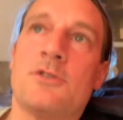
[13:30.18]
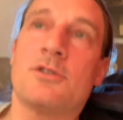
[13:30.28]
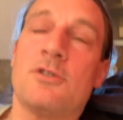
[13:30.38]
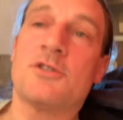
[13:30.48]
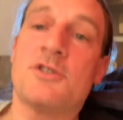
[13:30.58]

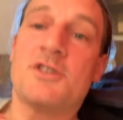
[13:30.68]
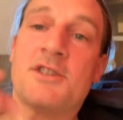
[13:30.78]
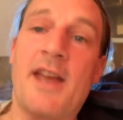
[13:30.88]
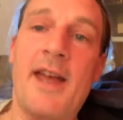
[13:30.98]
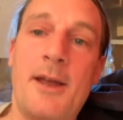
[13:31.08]
to
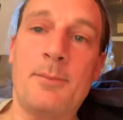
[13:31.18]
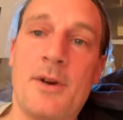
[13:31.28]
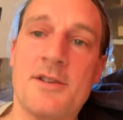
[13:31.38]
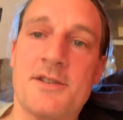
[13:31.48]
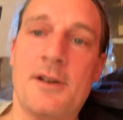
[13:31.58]
tear
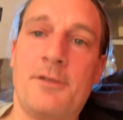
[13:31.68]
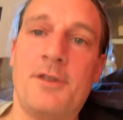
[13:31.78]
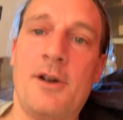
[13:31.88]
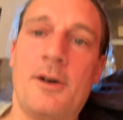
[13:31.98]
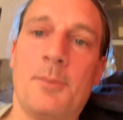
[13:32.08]
myself
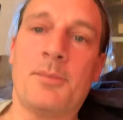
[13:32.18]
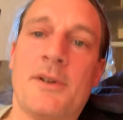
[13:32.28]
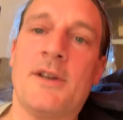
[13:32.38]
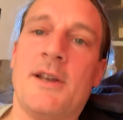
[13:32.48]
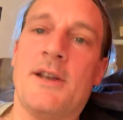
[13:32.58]
up.
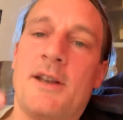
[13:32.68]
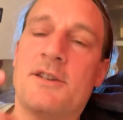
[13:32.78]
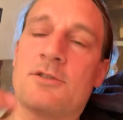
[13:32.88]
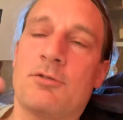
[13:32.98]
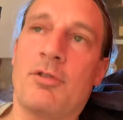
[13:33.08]

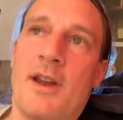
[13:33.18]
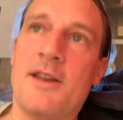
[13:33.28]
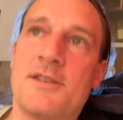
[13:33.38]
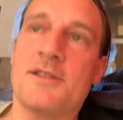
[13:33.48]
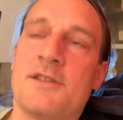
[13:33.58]
It's
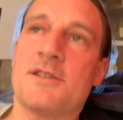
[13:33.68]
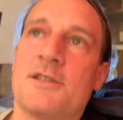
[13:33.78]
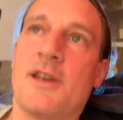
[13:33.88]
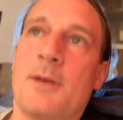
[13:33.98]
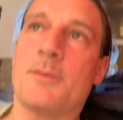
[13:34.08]
crazy to
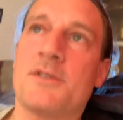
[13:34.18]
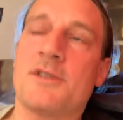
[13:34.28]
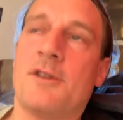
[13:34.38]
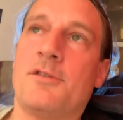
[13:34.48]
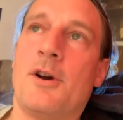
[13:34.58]
tear
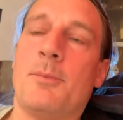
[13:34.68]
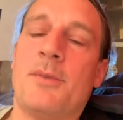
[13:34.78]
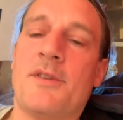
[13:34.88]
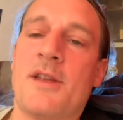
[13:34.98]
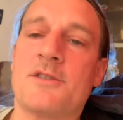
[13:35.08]
myself up,
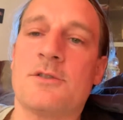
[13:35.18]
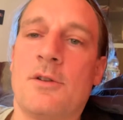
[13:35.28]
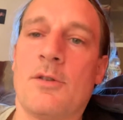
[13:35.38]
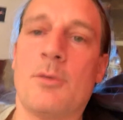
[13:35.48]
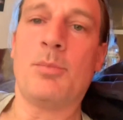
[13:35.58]
but that's
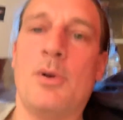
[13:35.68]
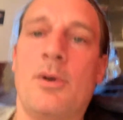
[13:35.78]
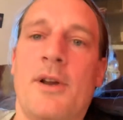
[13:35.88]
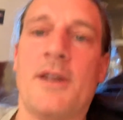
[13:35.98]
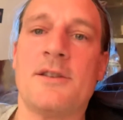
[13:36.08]
not the
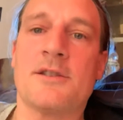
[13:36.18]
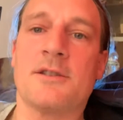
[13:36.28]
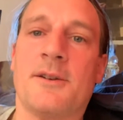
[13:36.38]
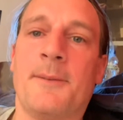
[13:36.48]
point.